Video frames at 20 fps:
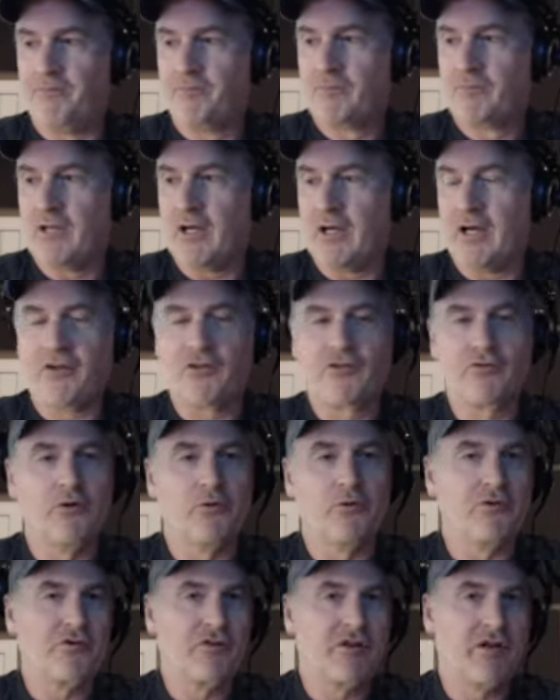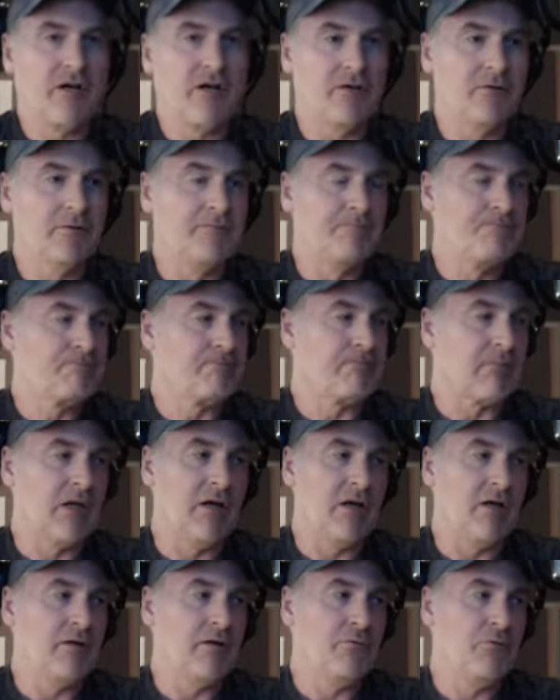High school was Kenner,
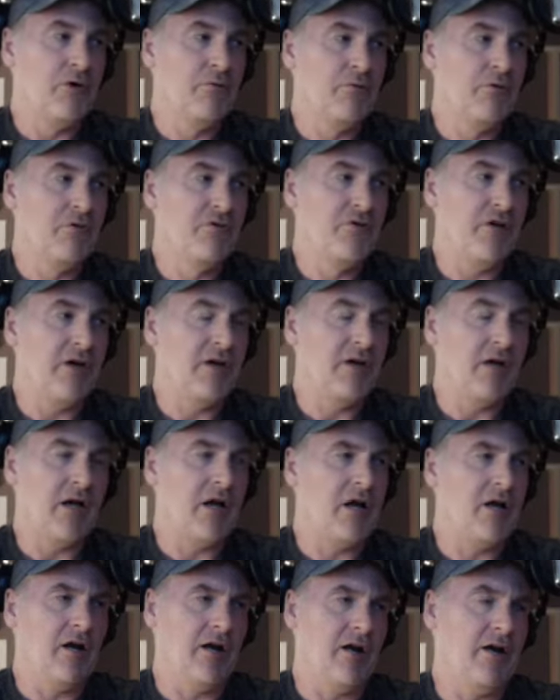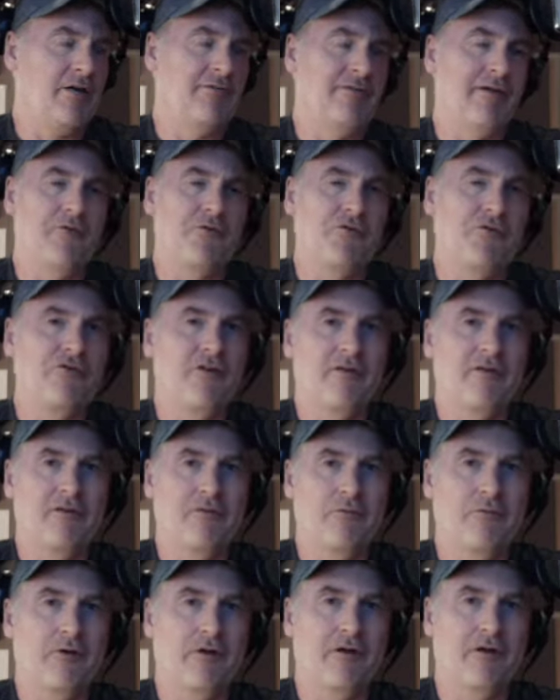and we were dating. I was,
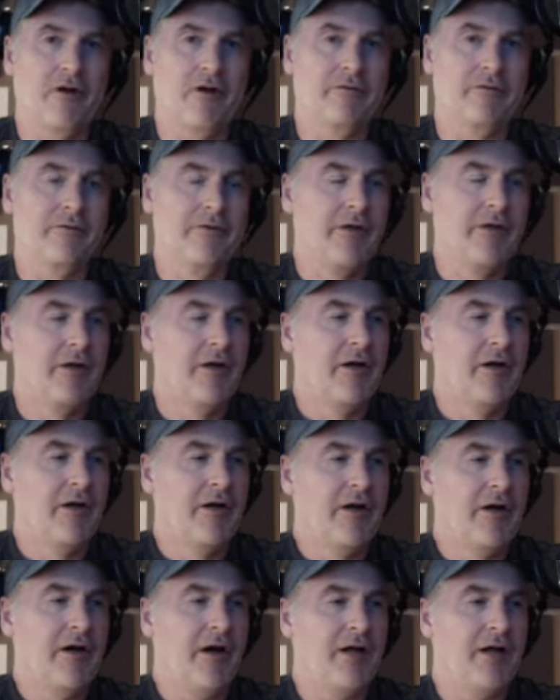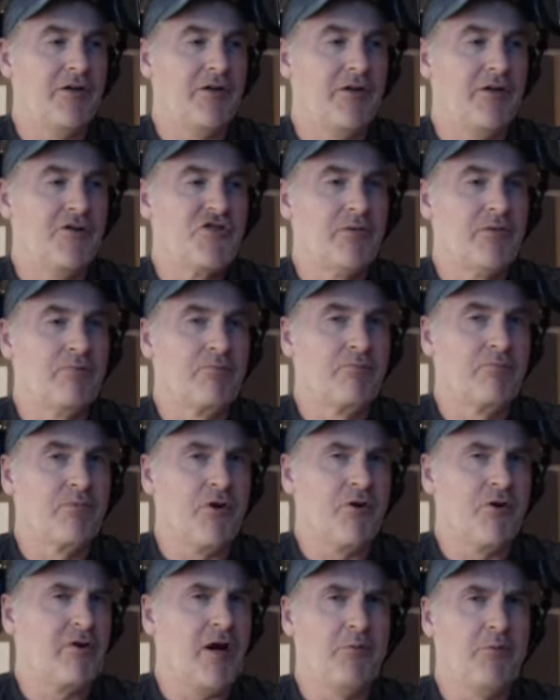we're young, and she
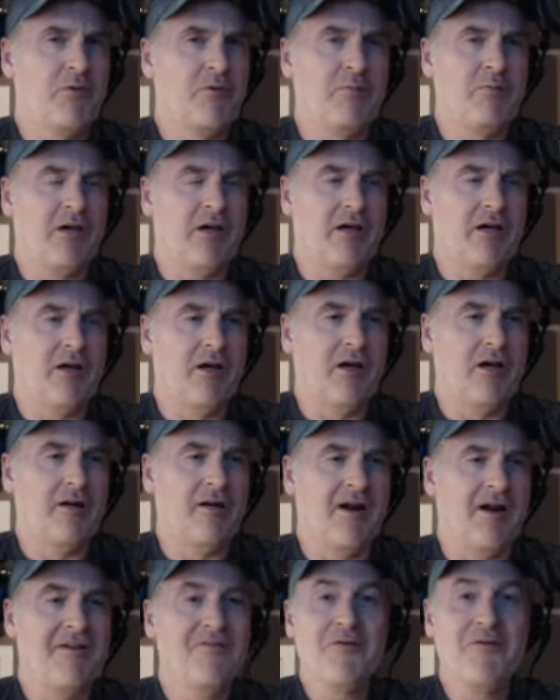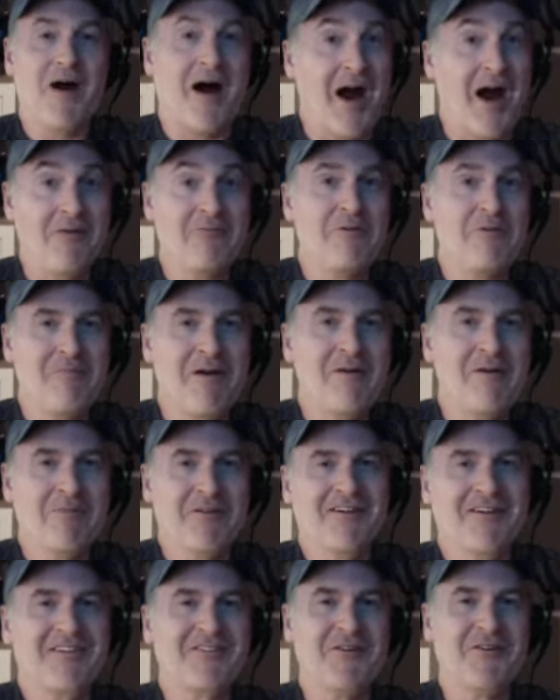broke up with me, and I
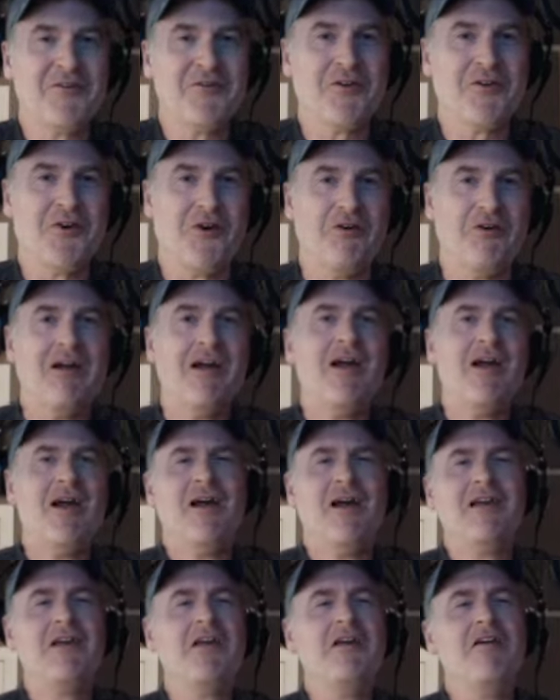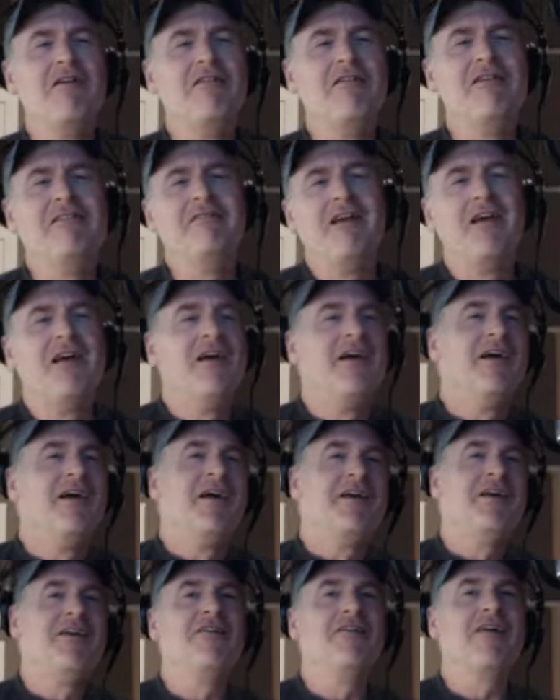remember doing the whole,
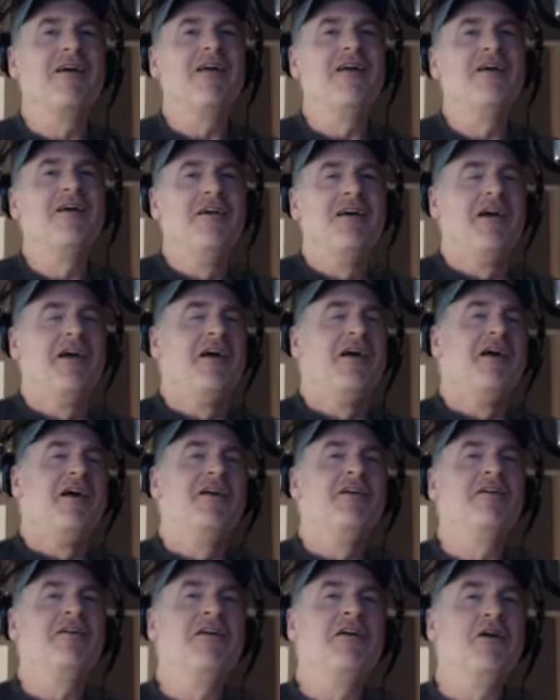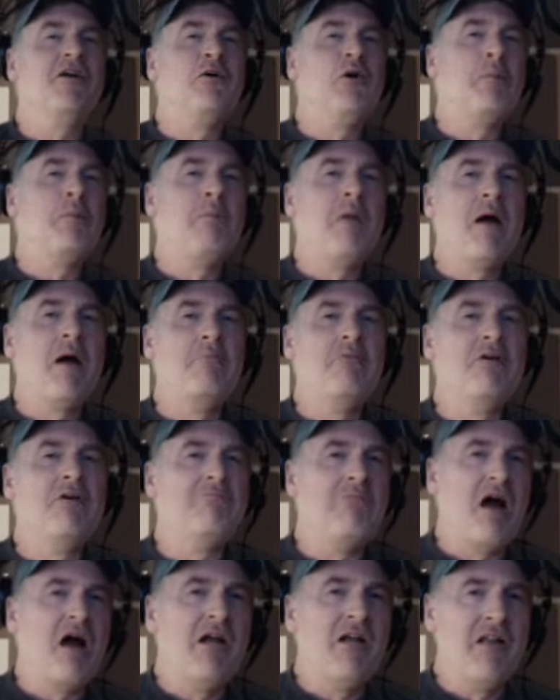you're gonna remember
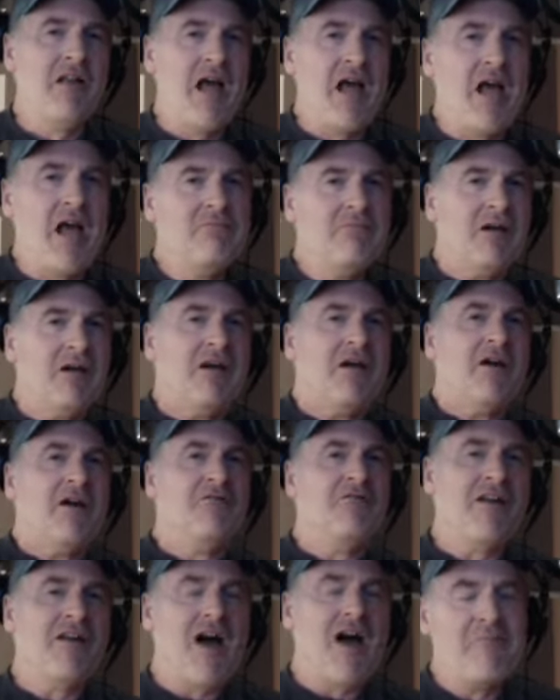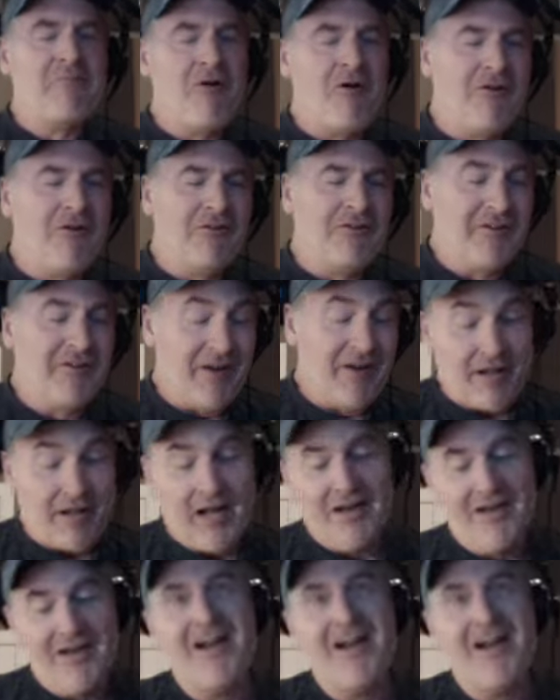my name when I'm older, and I